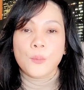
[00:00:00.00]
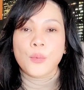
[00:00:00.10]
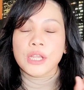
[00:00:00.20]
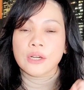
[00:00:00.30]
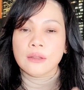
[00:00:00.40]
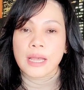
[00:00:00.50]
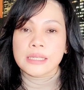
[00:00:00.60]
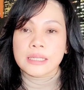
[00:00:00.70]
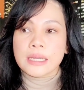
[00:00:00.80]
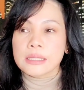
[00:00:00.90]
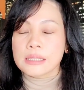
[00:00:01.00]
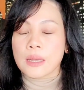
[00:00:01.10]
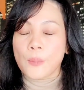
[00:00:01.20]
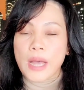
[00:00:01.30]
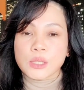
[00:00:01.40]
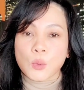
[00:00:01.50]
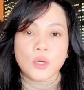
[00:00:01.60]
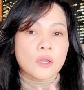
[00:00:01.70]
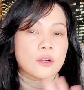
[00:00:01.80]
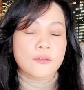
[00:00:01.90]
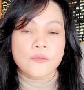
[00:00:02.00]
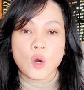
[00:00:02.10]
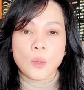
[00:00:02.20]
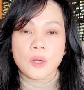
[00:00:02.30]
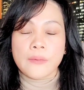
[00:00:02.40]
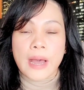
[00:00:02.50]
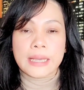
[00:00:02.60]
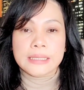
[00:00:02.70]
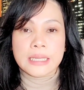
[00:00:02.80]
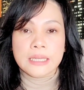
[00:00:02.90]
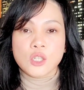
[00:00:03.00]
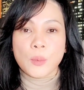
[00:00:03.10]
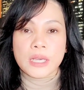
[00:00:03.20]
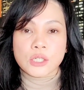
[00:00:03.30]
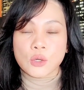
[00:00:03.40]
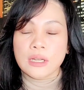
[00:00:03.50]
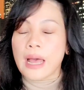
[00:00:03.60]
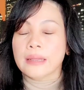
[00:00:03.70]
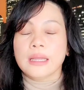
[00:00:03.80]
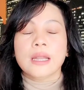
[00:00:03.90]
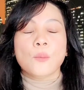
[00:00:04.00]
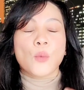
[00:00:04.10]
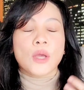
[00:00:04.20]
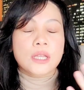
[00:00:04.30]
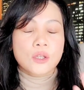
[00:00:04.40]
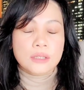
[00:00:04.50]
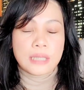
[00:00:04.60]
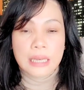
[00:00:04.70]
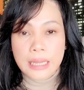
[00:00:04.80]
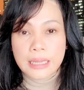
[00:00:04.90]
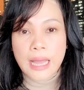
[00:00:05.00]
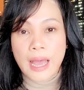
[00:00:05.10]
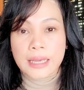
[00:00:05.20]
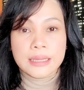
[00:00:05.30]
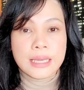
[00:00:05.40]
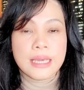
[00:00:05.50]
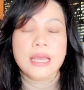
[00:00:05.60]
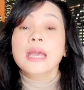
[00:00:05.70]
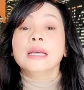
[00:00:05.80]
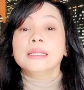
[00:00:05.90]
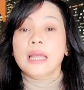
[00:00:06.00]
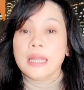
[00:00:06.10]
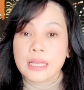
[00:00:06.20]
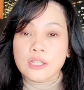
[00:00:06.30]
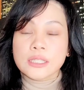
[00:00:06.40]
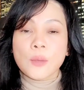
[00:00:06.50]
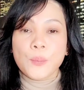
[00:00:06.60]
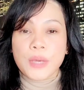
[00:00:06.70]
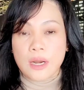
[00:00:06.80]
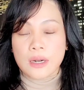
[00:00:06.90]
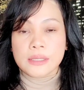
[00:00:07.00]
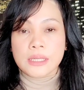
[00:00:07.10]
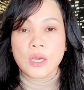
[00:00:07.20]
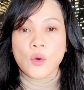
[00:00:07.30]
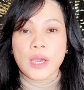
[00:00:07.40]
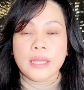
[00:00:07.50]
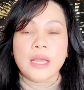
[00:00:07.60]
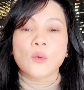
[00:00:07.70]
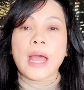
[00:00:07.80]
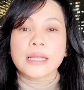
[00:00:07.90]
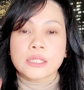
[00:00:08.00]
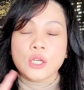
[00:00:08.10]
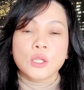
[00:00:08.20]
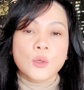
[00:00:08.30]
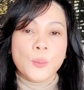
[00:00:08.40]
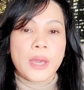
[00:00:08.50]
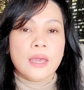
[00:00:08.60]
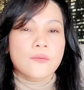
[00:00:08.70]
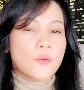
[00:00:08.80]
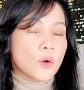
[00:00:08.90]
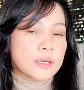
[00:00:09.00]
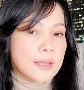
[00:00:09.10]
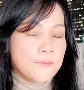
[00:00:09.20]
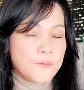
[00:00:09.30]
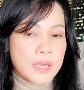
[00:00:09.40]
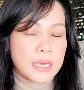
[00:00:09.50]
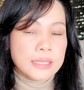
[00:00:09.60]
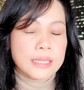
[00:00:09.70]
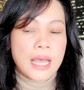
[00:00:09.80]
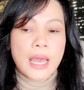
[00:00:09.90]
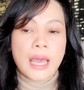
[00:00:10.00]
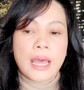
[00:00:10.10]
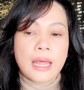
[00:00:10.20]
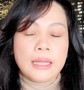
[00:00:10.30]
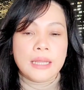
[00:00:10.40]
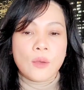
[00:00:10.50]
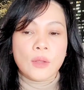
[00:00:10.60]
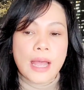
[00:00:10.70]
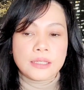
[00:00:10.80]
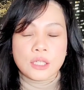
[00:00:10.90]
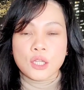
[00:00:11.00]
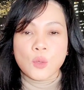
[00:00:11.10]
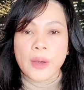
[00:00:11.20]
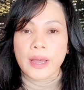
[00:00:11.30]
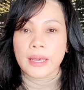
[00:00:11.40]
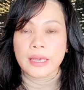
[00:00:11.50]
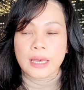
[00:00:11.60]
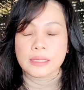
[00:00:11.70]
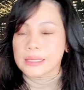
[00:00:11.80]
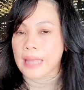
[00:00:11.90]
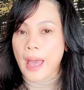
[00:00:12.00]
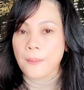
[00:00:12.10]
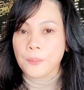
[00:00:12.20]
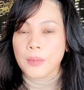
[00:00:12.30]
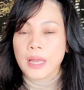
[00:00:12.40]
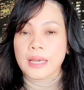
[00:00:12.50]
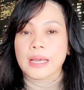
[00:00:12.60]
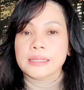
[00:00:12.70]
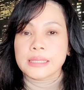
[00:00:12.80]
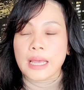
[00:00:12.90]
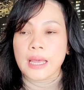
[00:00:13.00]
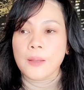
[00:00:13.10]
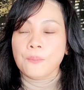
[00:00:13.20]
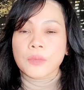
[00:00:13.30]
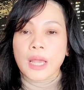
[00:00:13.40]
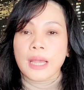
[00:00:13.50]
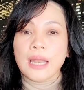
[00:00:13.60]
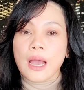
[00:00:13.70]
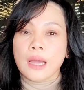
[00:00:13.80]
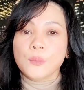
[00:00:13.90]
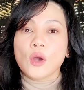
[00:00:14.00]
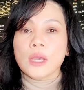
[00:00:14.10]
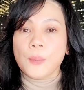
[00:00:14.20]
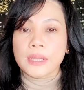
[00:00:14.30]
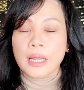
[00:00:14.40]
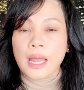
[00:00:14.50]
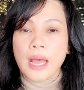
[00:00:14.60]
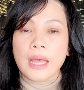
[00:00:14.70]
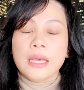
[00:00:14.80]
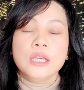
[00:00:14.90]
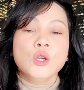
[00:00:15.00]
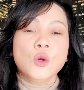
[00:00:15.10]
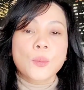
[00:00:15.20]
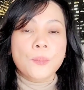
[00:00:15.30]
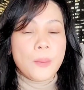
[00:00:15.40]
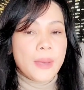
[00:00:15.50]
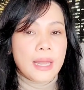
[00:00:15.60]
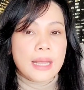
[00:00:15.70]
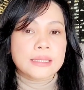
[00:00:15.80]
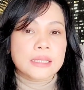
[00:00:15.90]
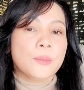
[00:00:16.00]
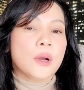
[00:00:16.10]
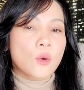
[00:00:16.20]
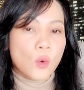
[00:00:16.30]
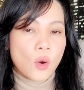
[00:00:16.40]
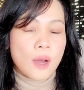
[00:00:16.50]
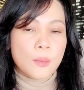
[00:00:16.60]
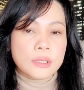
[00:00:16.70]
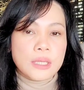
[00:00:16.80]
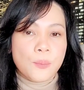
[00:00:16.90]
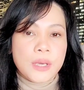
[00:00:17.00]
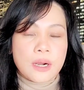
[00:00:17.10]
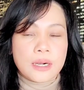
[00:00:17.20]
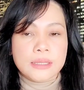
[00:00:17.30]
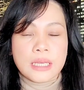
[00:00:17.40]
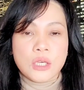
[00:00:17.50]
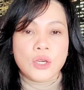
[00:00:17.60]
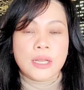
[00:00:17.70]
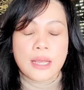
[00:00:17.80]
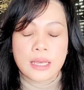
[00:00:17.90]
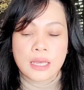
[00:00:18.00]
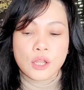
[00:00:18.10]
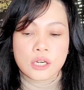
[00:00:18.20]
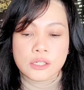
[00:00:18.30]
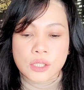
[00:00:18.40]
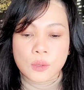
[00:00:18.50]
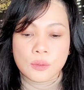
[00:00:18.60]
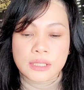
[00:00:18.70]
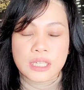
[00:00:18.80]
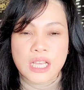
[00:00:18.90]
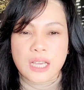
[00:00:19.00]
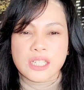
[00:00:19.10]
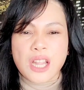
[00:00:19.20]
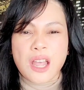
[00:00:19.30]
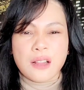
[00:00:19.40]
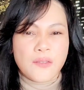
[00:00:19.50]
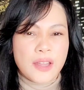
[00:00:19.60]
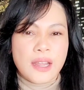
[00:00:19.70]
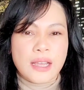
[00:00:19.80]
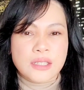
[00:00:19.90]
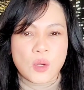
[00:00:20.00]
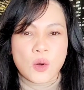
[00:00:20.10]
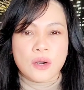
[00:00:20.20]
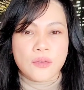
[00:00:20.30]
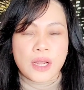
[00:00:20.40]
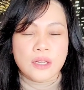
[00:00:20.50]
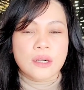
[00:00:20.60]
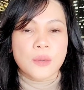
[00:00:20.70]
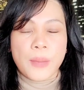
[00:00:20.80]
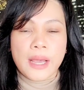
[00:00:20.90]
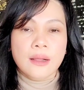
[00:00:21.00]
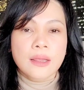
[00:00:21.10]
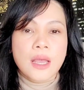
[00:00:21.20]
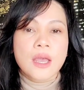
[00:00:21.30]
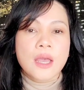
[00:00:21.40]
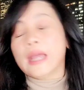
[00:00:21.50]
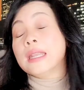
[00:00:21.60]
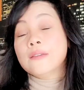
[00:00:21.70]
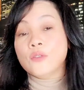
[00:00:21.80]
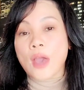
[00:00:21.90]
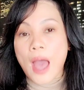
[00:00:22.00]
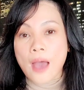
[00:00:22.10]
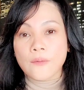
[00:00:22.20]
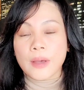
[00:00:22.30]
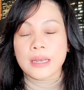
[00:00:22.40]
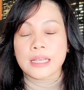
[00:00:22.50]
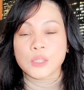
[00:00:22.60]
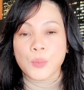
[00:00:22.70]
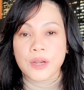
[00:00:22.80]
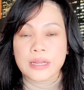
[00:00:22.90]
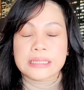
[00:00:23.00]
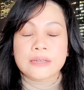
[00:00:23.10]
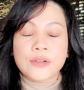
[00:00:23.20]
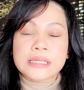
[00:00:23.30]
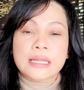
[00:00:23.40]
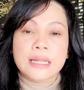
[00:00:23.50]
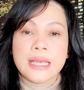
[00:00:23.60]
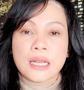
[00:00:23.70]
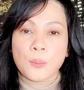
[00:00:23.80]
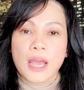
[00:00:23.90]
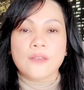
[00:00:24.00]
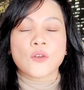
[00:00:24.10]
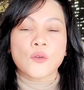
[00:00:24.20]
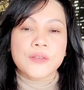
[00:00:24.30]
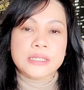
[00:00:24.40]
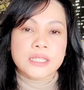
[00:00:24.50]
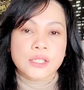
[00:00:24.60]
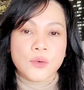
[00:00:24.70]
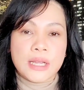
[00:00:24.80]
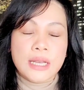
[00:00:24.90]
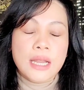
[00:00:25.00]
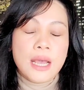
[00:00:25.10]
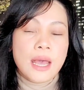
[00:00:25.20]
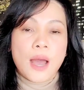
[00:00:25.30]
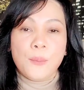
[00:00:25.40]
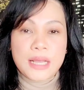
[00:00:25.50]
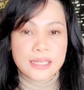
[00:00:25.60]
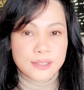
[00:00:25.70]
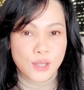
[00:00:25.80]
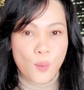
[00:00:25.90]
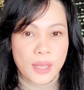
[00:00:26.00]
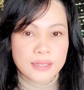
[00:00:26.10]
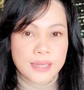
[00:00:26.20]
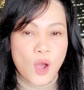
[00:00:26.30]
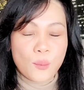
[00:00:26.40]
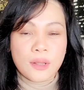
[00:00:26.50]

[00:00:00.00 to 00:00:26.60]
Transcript: bring your license, a passport, or a form of ID to make sure lahat na nang pwede nyong dalhin na ID, dalhin nyo sa PRC, okay? They will ask you to pay for some fees and they will ask you to buy a stamp kasi kailangan mong ipadala yung papeles na makukuha mo sa PRC. You could either choose a DHL, FedEx, or a regular mail. And if you have an experience recently in applying for a visa screen, please comment down